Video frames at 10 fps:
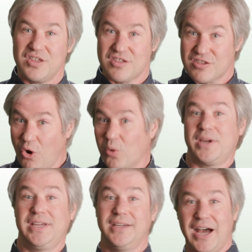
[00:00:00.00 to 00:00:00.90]
the
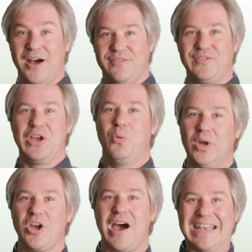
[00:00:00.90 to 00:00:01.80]
story of
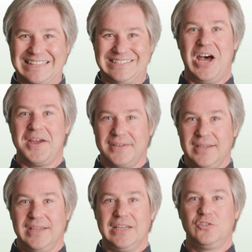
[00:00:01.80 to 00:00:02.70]
what God has done
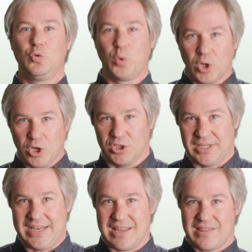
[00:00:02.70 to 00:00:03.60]
in the world.
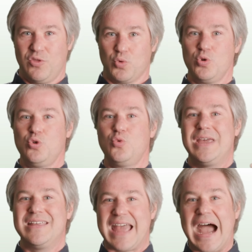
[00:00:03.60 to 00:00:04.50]
And, it's through
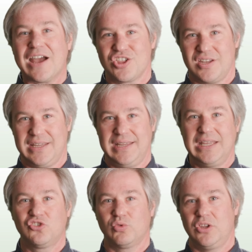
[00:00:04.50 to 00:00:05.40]
his action in
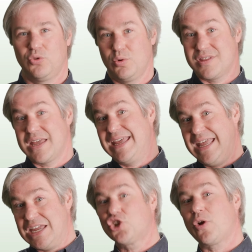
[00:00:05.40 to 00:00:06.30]
history, through his
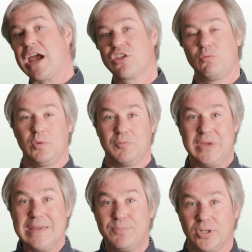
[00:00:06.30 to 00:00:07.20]
interaction with
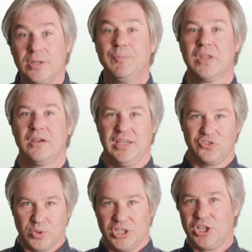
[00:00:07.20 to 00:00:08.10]
people,
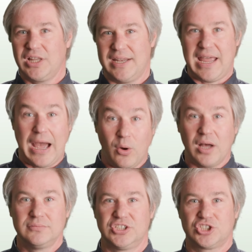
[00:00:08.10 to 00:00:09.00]
Israel and now
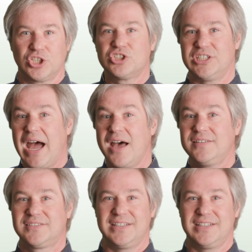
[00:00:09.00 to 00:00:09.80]
the church and us